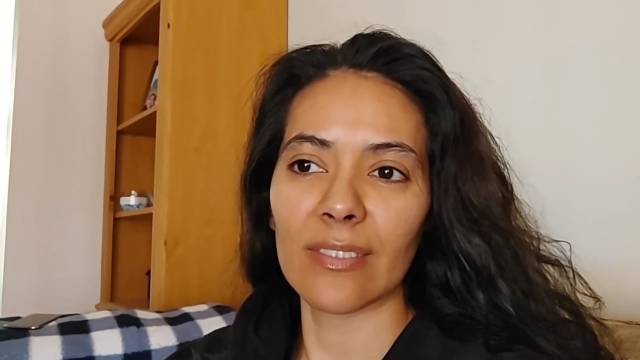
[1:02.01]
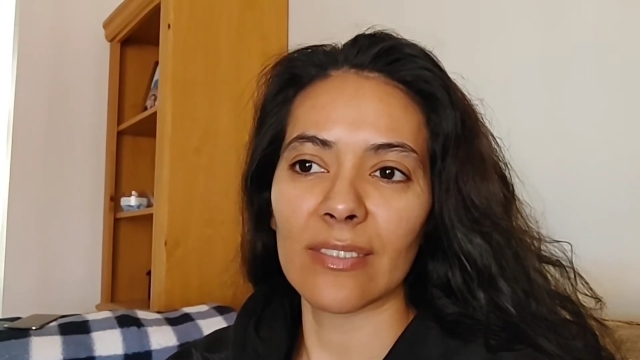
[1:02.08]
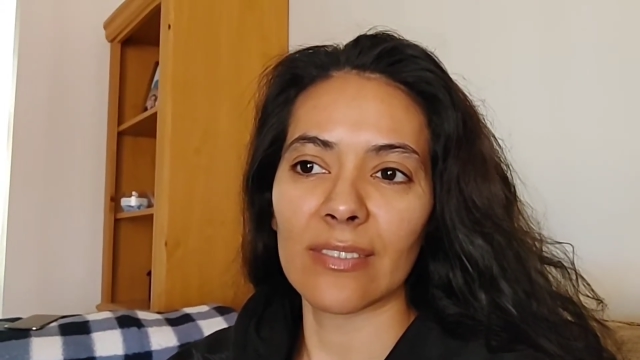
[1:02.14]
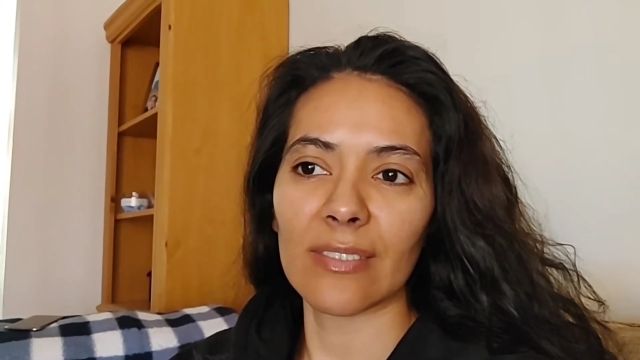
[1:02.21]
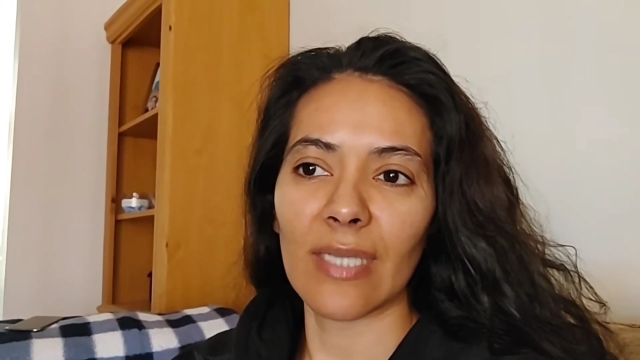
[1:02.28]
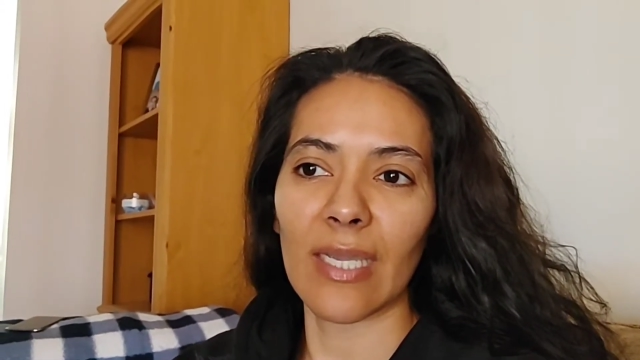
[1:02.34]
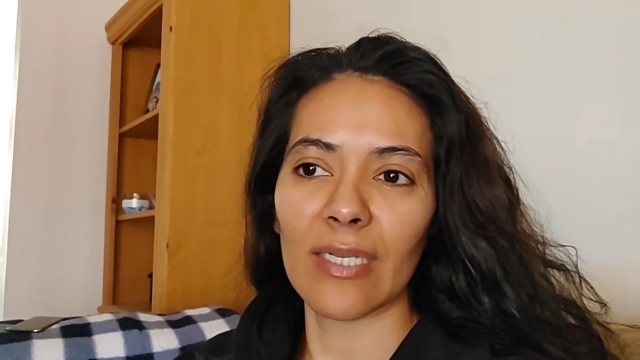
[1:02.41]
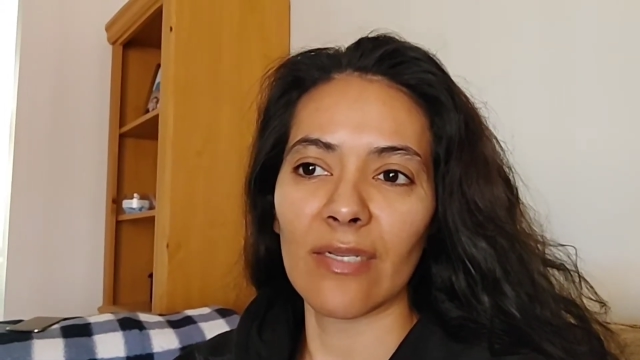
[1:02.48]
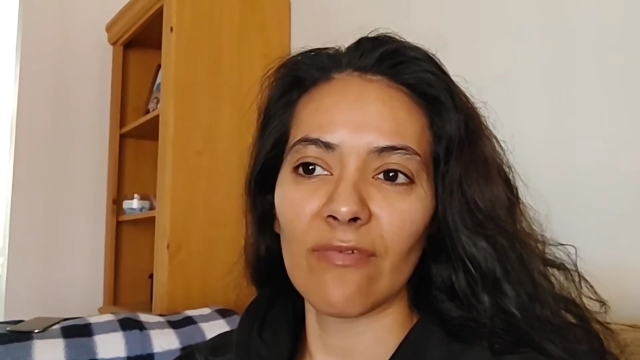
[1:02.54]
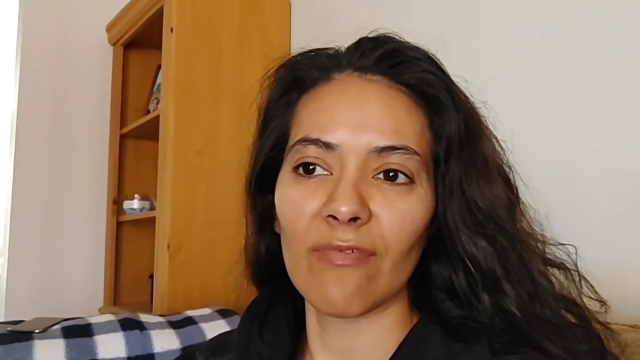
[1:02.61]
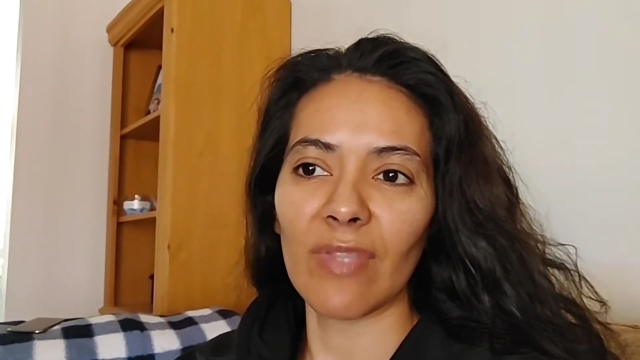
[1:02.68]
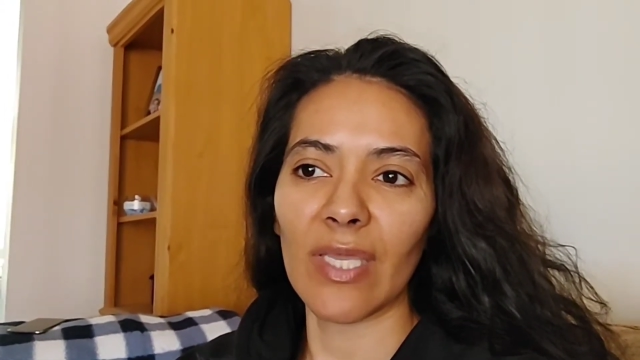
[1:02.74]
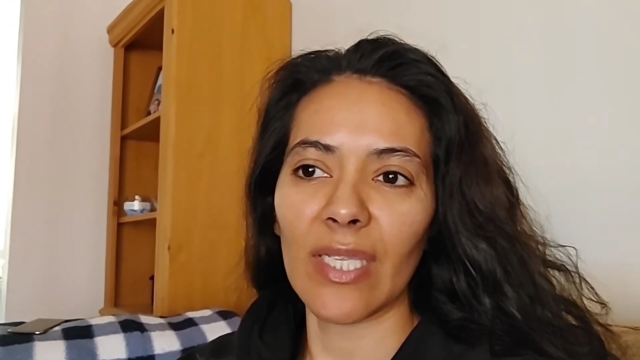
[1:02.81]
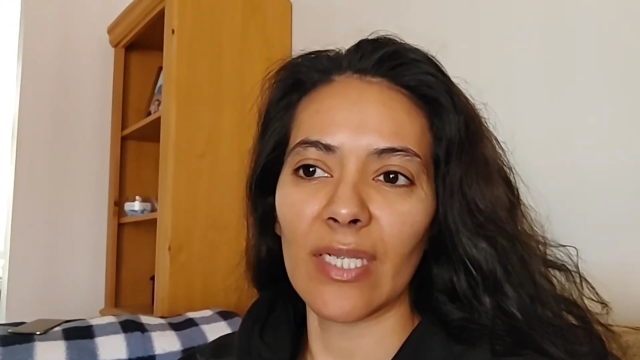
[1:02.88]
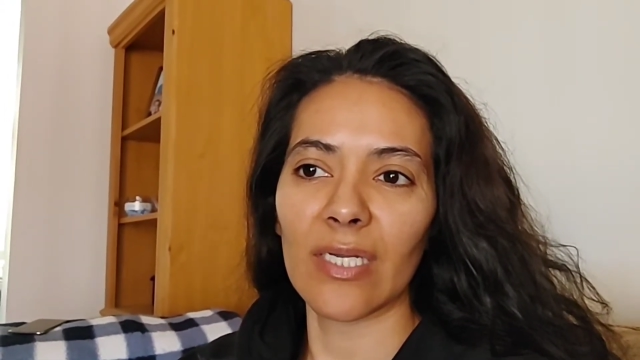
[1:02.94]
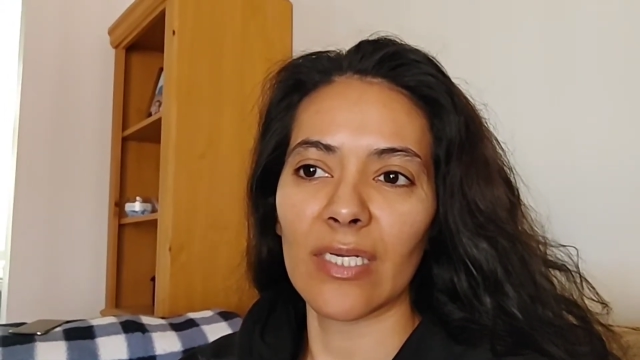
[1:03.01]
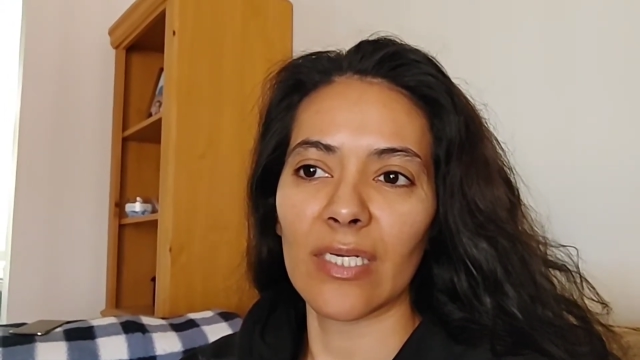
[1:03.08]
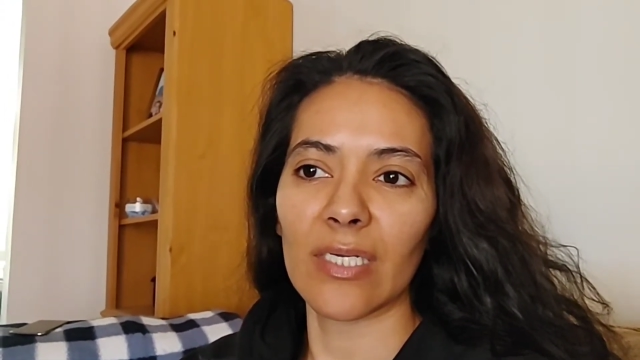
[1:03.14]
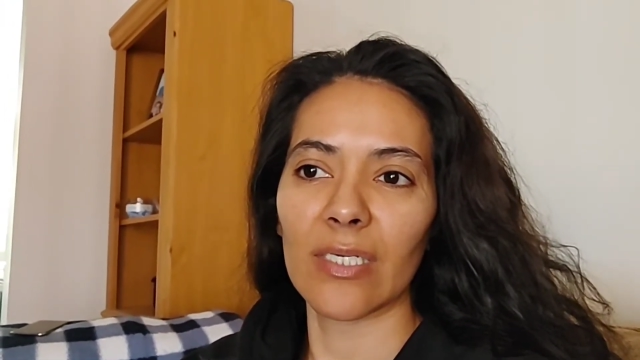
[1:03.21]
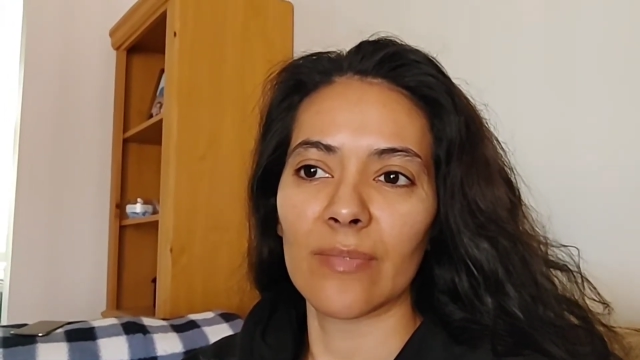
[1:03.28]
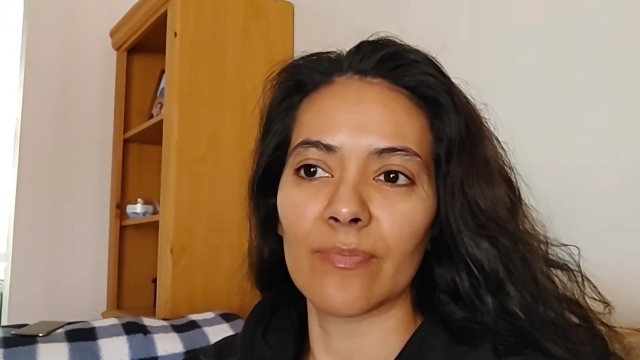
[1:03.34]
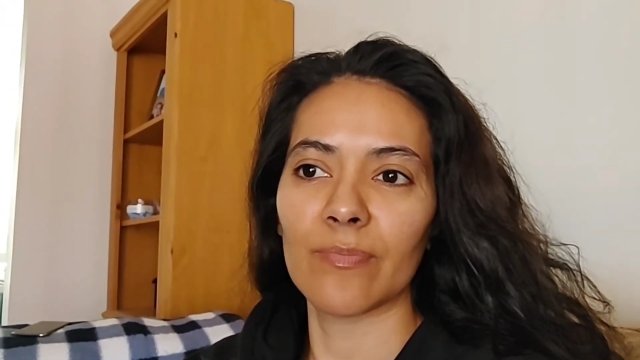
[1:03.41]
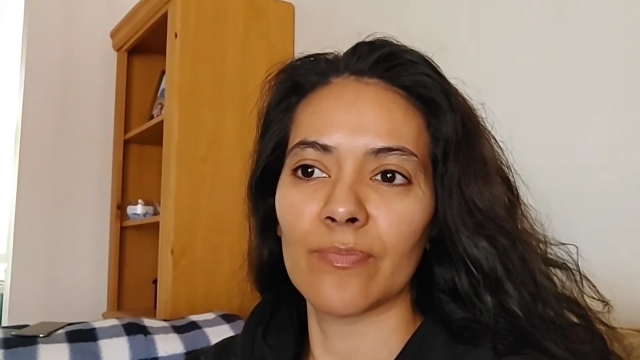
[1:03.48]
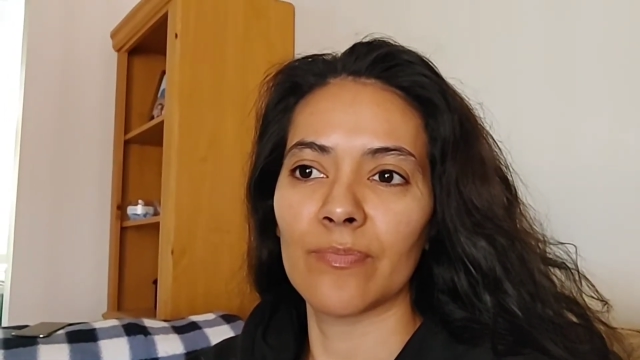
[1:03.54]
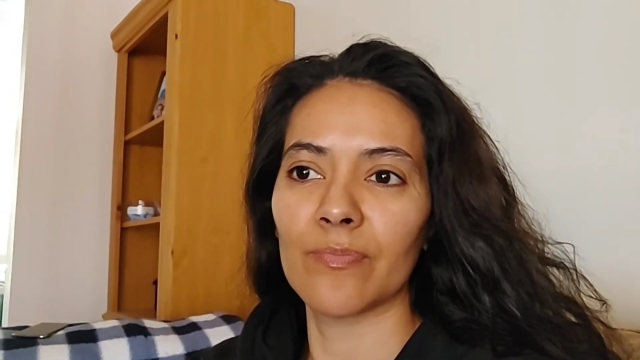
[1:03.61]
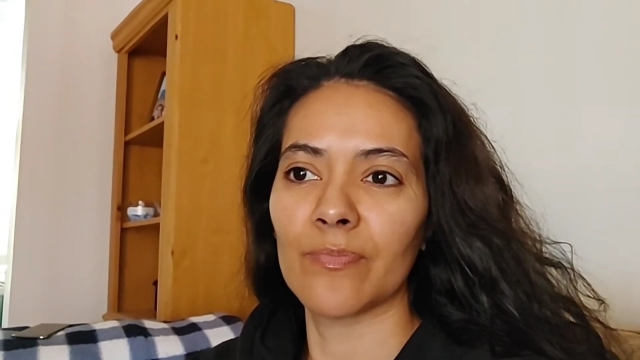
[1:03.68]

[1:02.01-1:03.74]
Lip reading: it's kind of like a.